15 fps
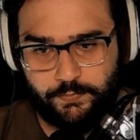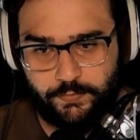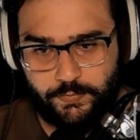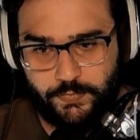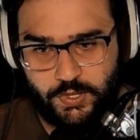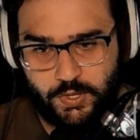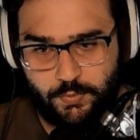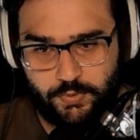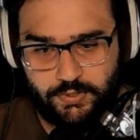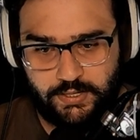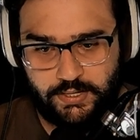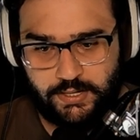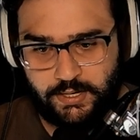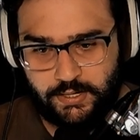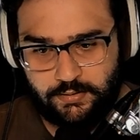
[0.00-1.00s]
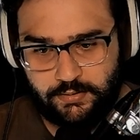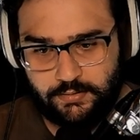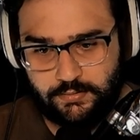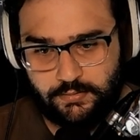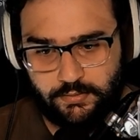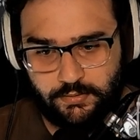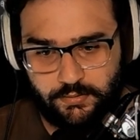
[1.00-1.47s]
you would need
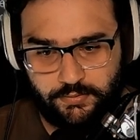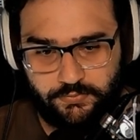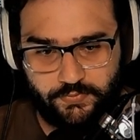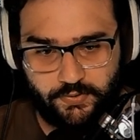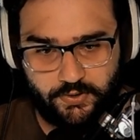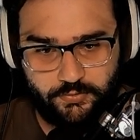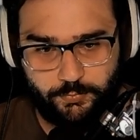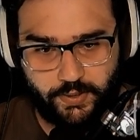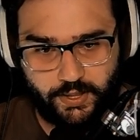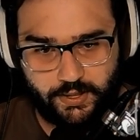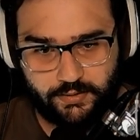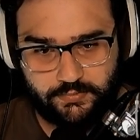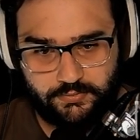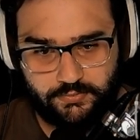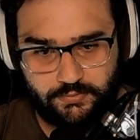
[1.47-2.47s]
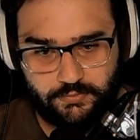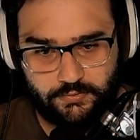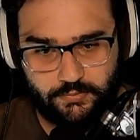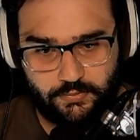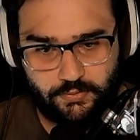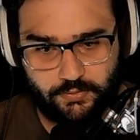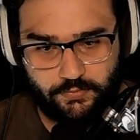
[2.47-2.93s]
this first box
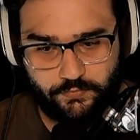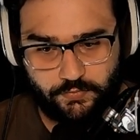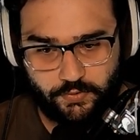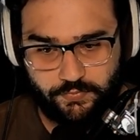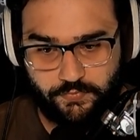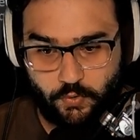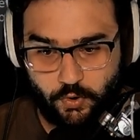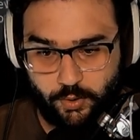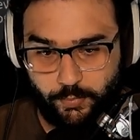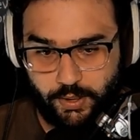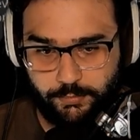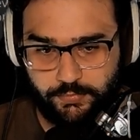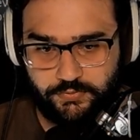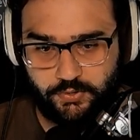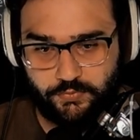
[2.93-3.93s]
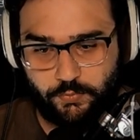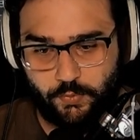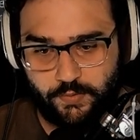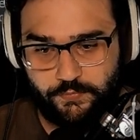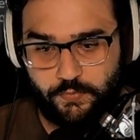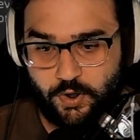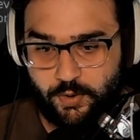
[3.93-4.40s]
for form up. So
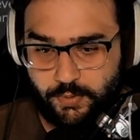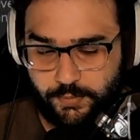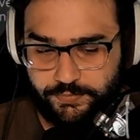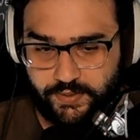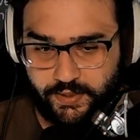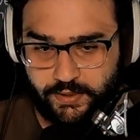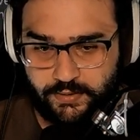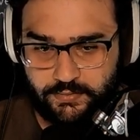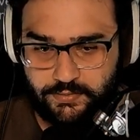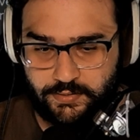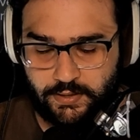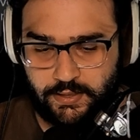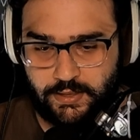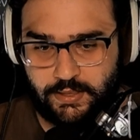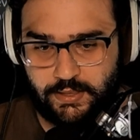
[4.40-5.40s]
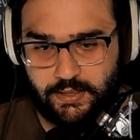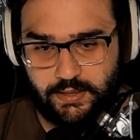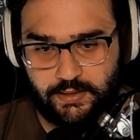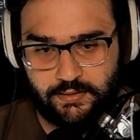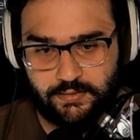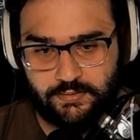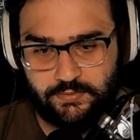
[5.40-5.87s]
what form up does
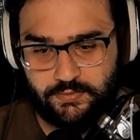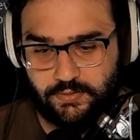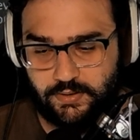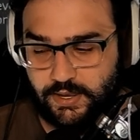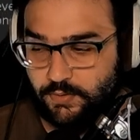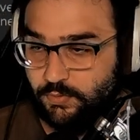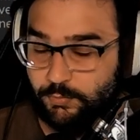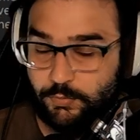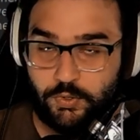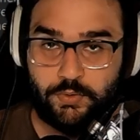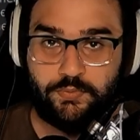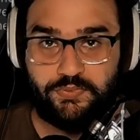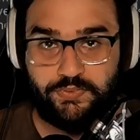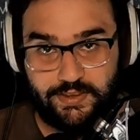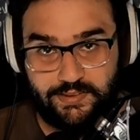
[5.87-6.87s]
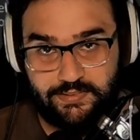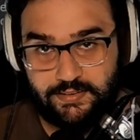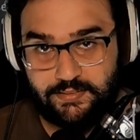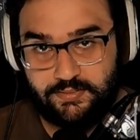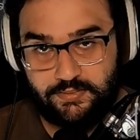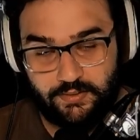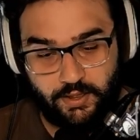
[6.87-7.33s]
is it removes dizzy
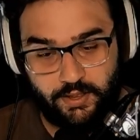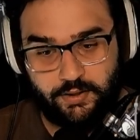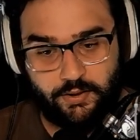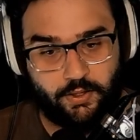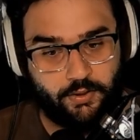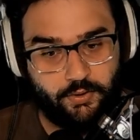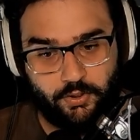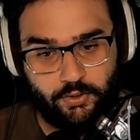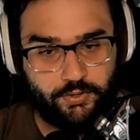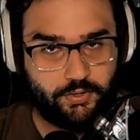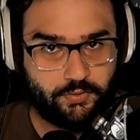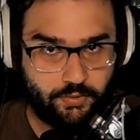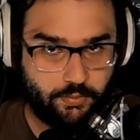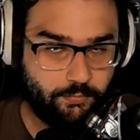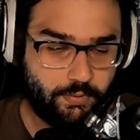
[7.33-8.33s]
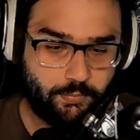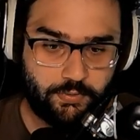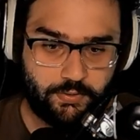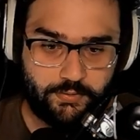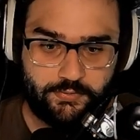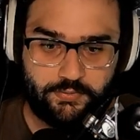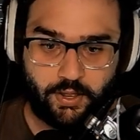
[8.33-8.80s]
and stun on all your group
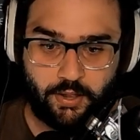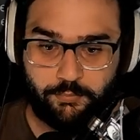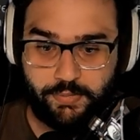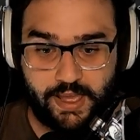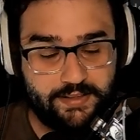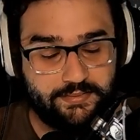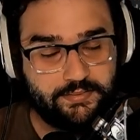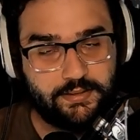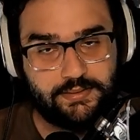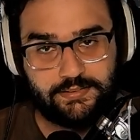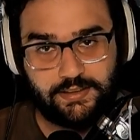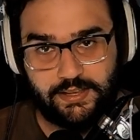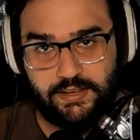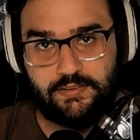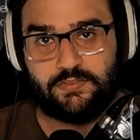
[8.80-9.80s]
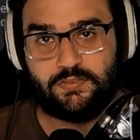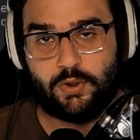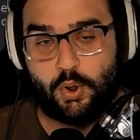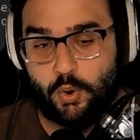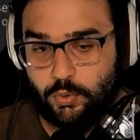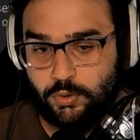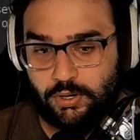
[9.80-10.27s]
members. On Basilisk, it's
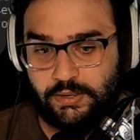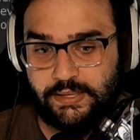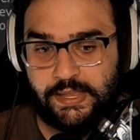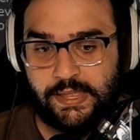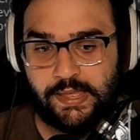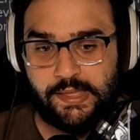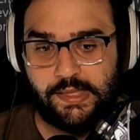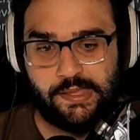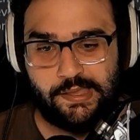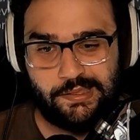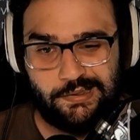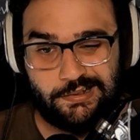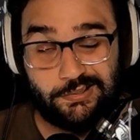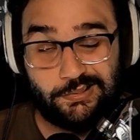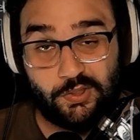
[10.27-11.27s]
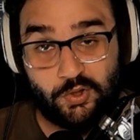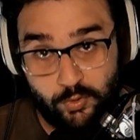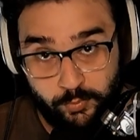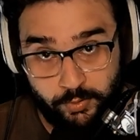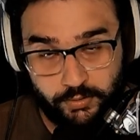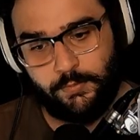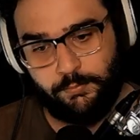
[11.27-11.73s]
totally
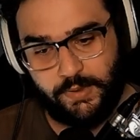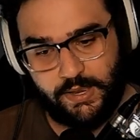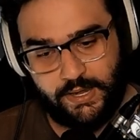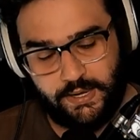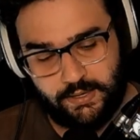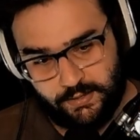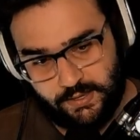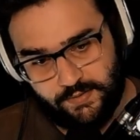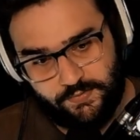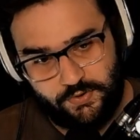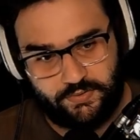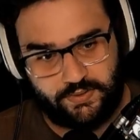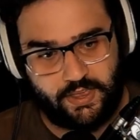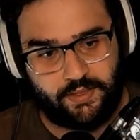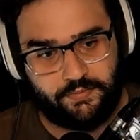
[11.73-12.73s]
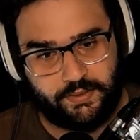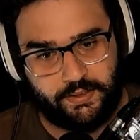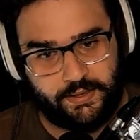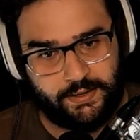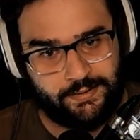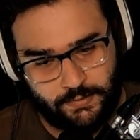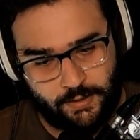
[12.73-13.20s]
global, meaning if you just have
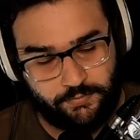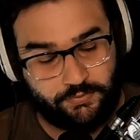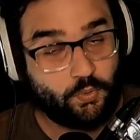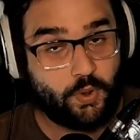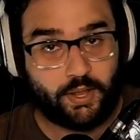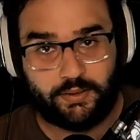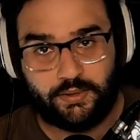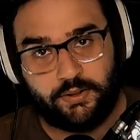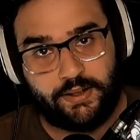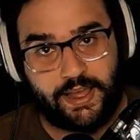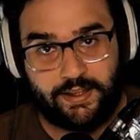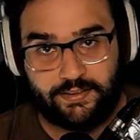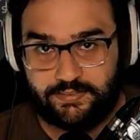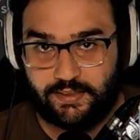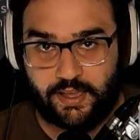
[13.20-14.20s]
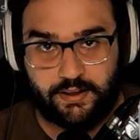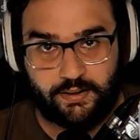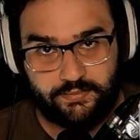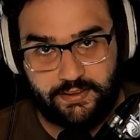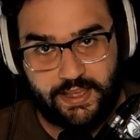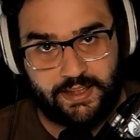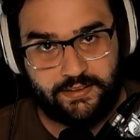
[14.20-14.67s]
a squad leader outside
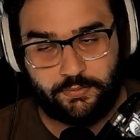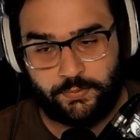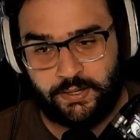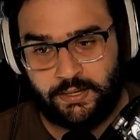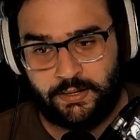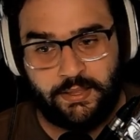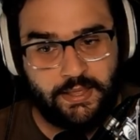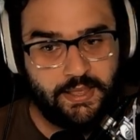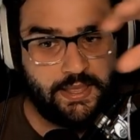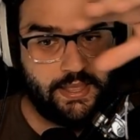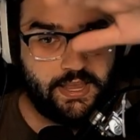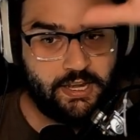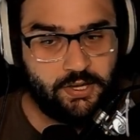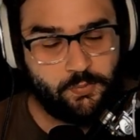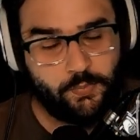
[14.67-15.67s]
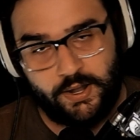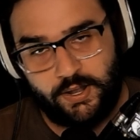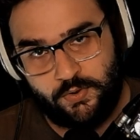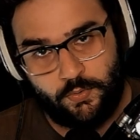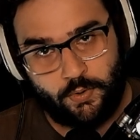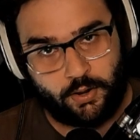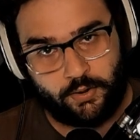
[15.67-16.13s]
on Tatooine, anywhere
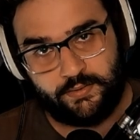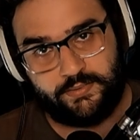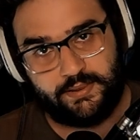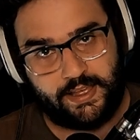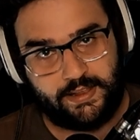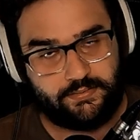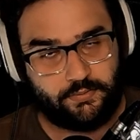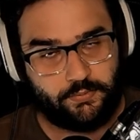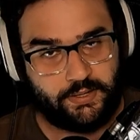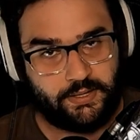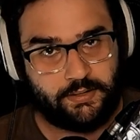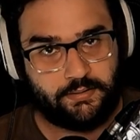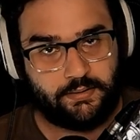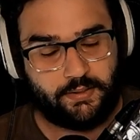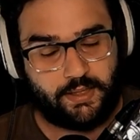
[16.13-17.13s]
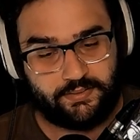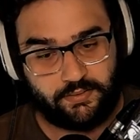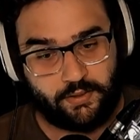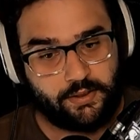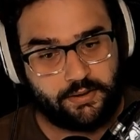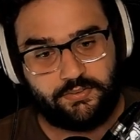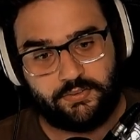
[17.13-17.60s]
you are in Tatooine, as
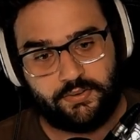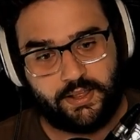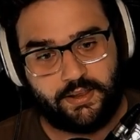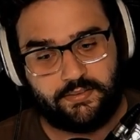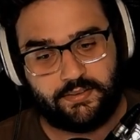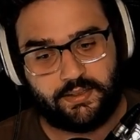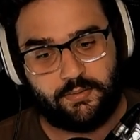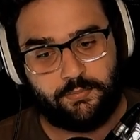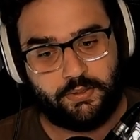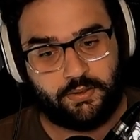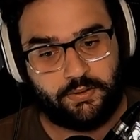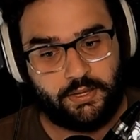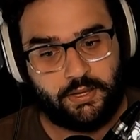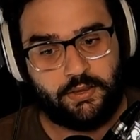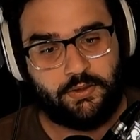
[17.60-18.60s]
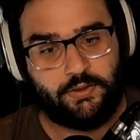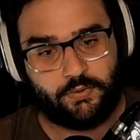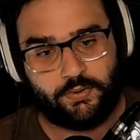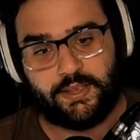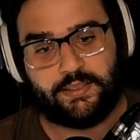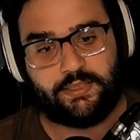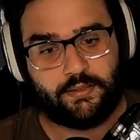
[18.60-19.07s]
long as you're not inside a building, you'll
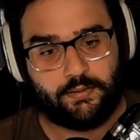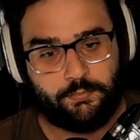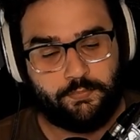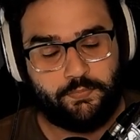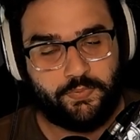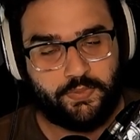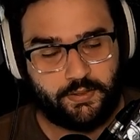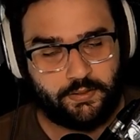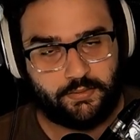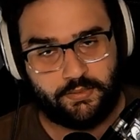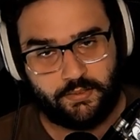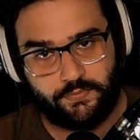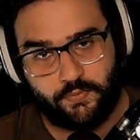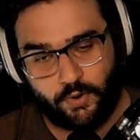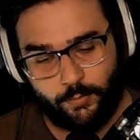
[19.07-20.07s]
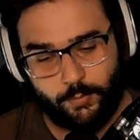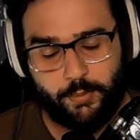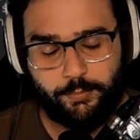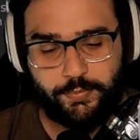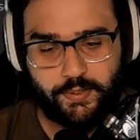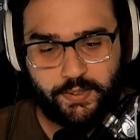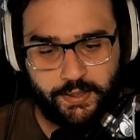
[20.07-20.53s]
get the form
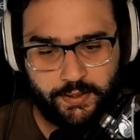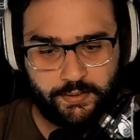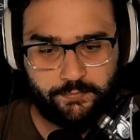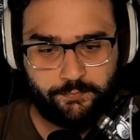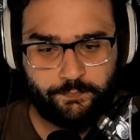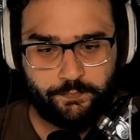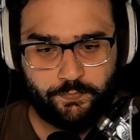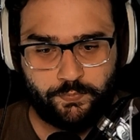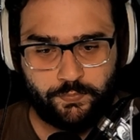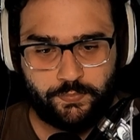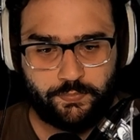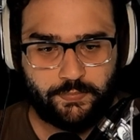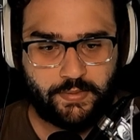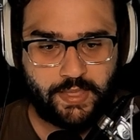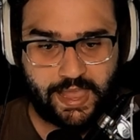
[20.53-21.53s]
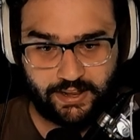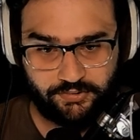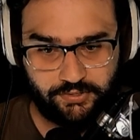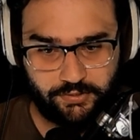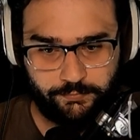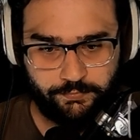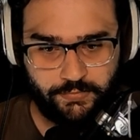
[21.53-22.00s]
up
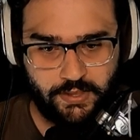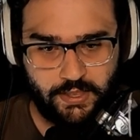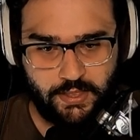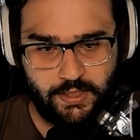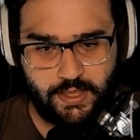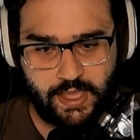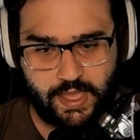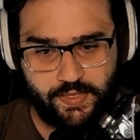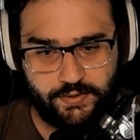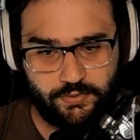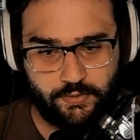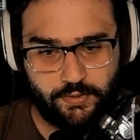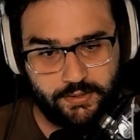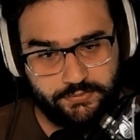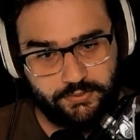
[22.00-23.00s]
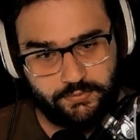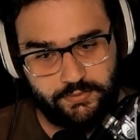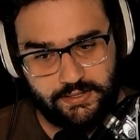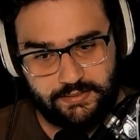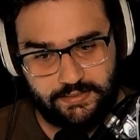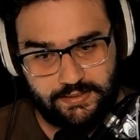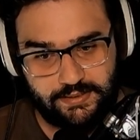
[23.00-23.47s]
action. And then you'll also
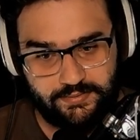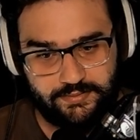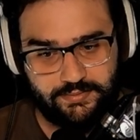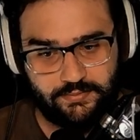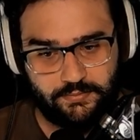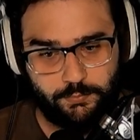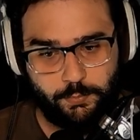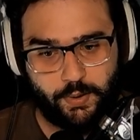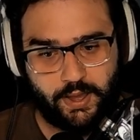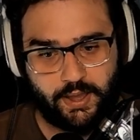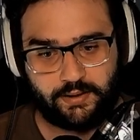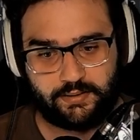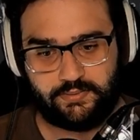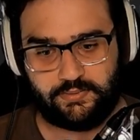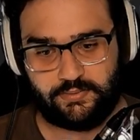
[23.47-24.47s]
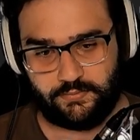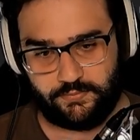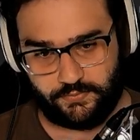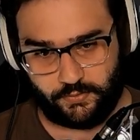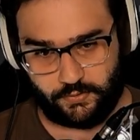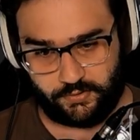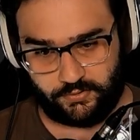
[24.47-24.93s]
need this box
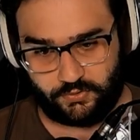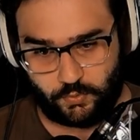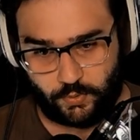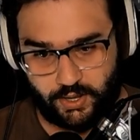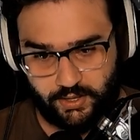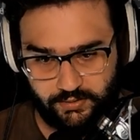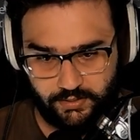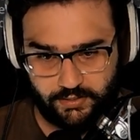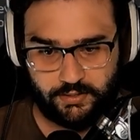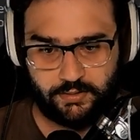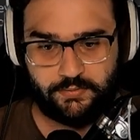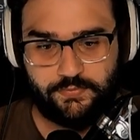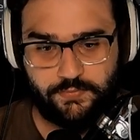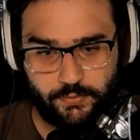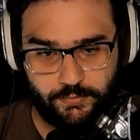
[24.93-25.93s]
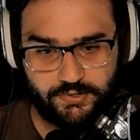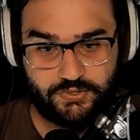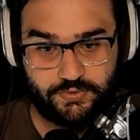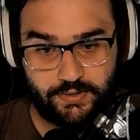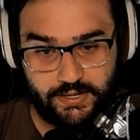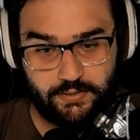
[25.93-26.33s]
for squad leader for retreat,